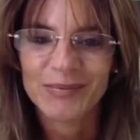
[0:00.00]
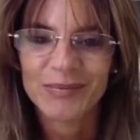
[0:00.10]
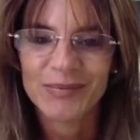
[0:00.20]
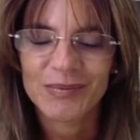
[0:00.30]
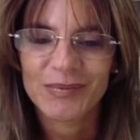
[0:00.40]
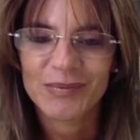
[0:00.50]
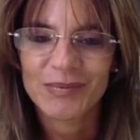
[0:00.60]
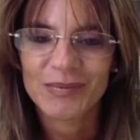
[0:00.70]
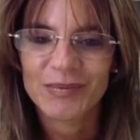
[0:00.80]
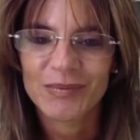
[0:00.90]

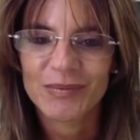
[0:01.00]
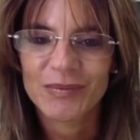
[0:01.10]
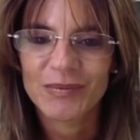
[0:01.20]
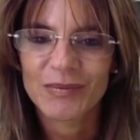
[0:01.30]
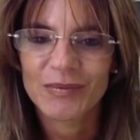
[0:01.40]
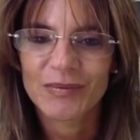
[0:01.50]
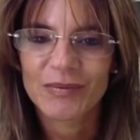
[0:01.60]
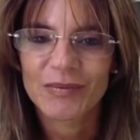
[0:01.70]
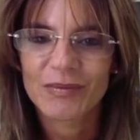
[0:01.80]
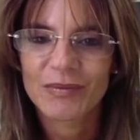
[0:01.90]

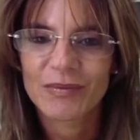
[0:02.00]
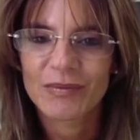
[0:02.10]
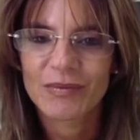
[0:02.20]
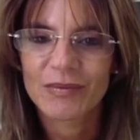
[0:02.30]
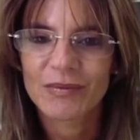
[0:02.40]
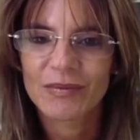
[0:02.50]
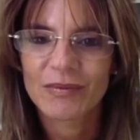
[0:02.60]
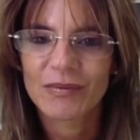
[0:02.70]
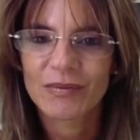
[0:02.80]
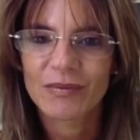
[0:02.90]

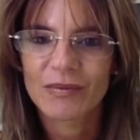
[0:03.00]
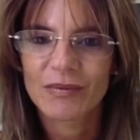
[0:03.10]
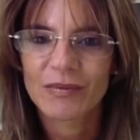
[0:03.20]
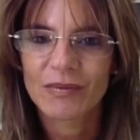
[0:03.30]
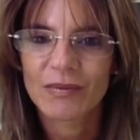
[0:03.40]
No words are spoken by the person on screen.